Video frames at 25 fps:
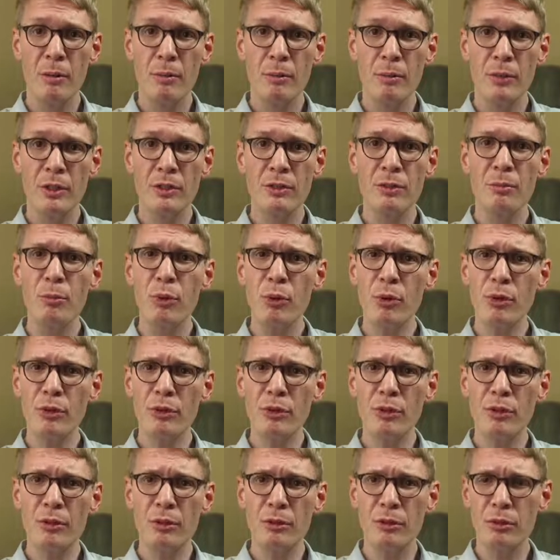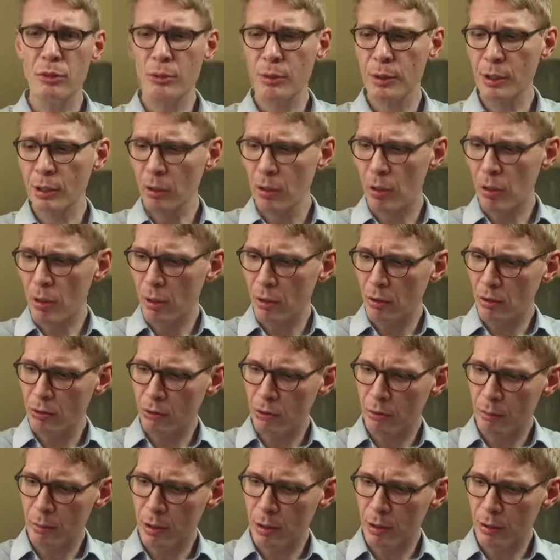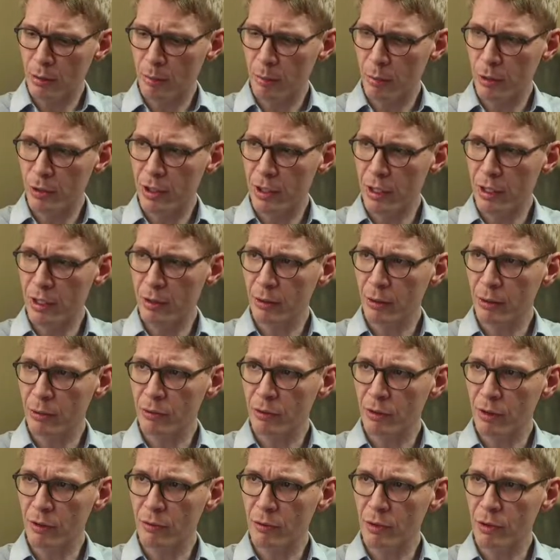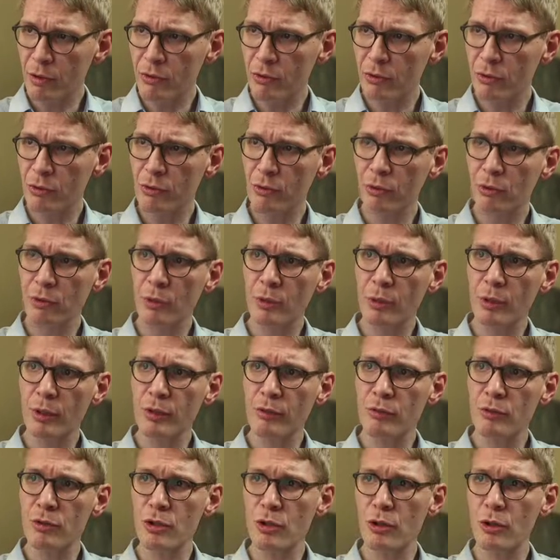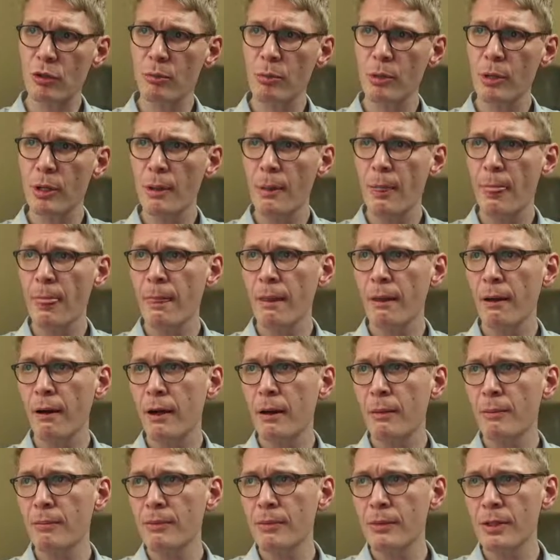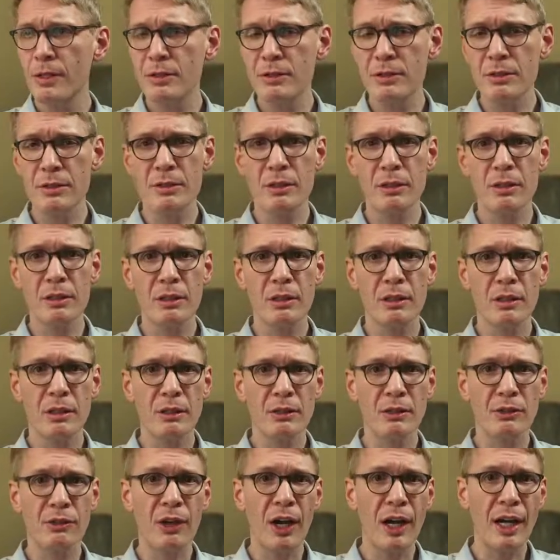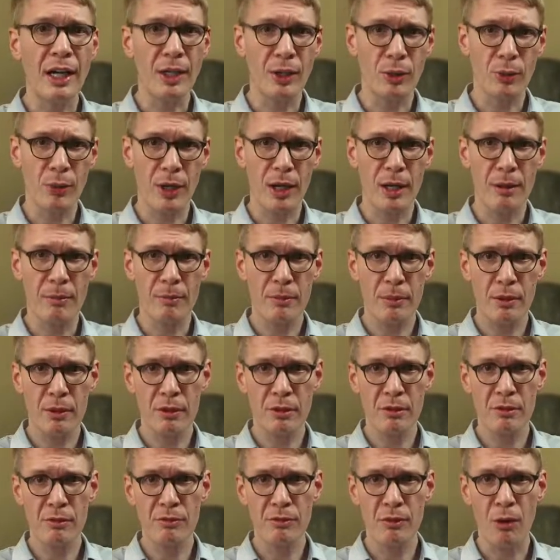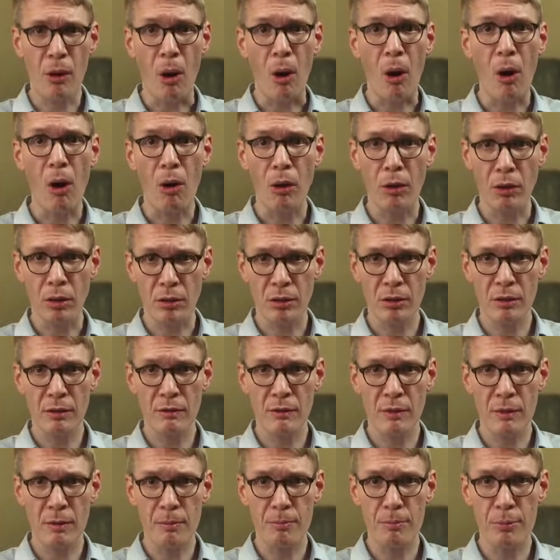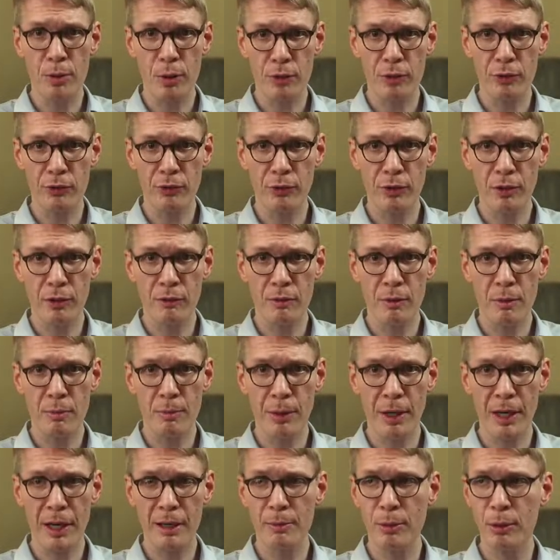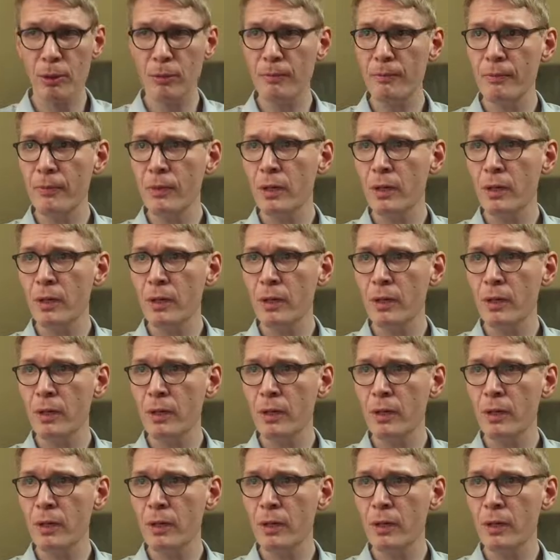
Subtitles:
It's important to recall some of the particulars of this story of Job. This is a diagram of all of the books of the Bible.